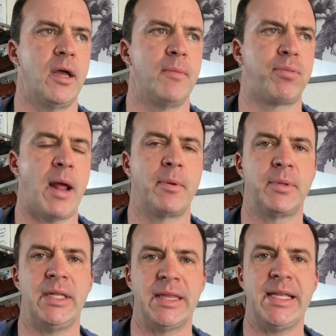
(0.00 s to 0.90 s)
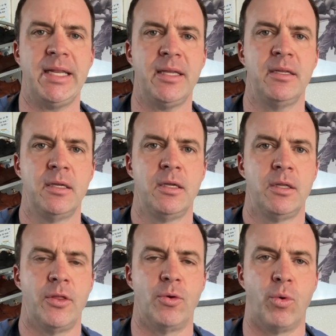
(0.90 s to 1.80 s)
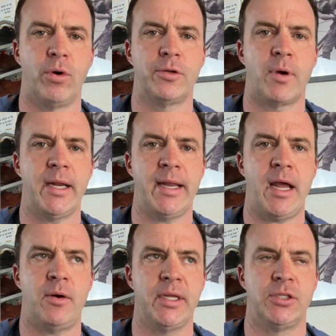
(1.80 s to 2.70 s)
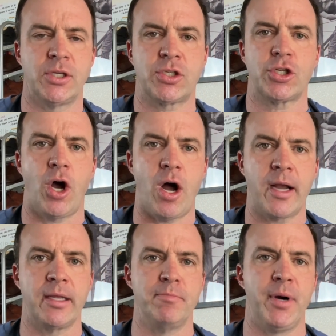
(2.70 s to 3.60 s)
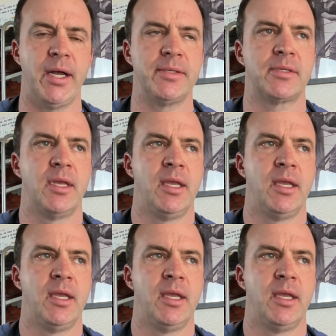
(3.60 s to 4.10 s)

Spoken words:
probably leading the world right now in just talk and buzz,